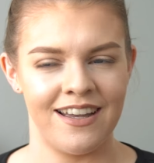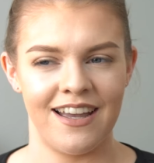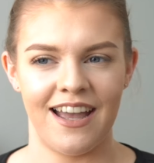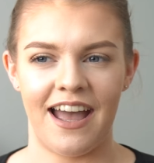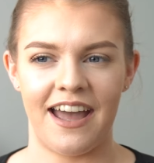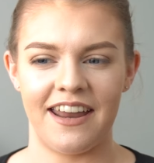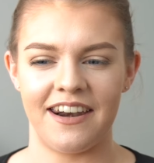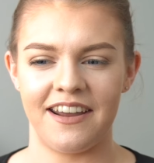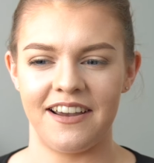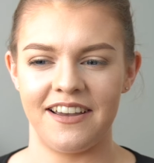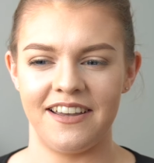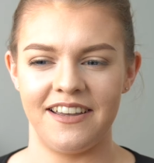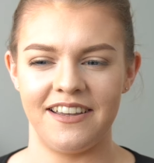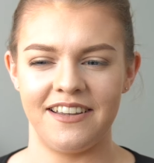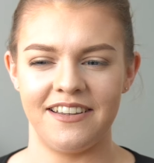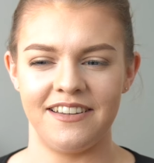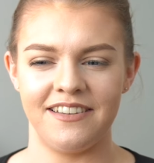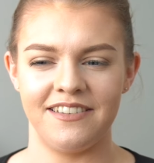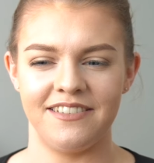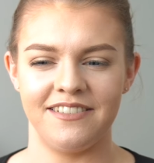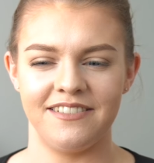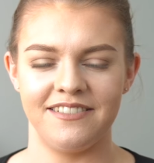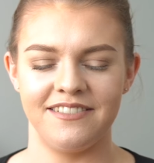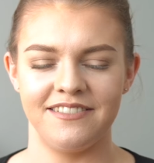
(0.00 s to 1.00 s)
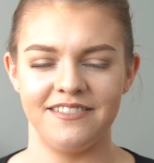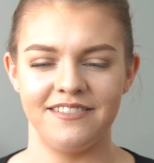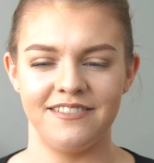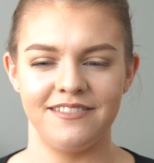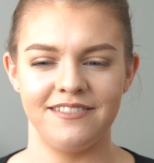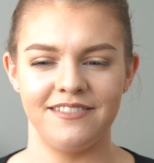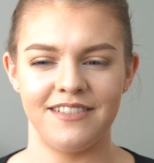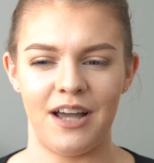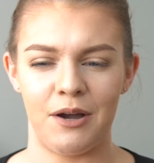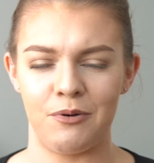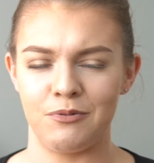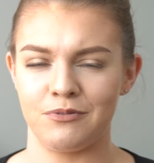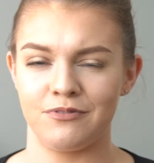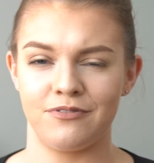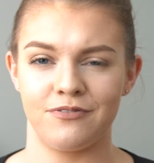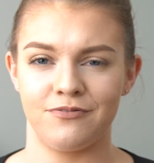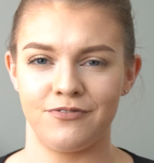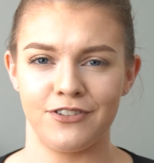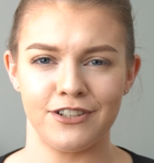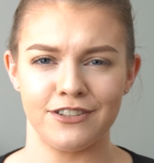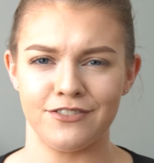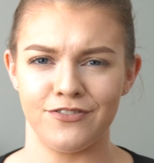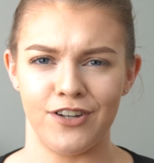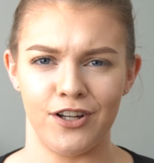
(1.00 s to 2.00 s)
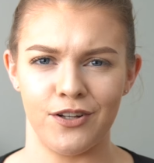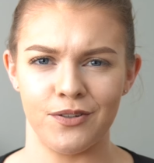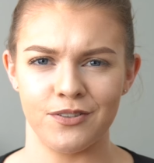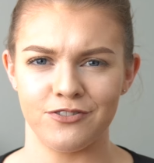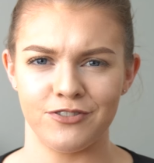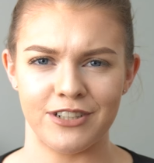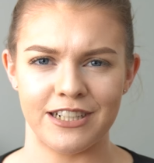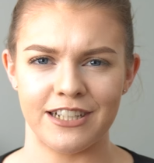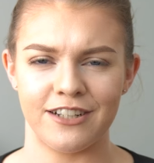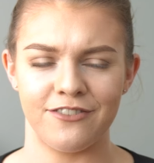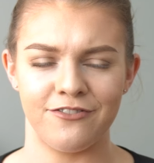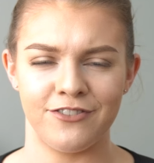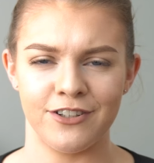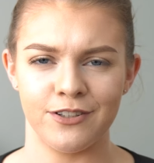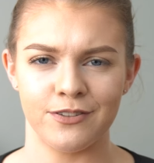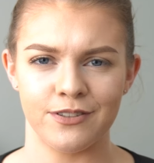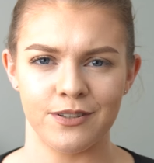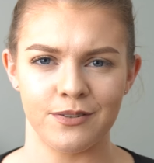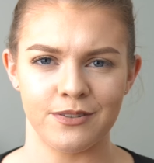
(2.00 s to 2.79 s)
And I was first of all, I was really confused.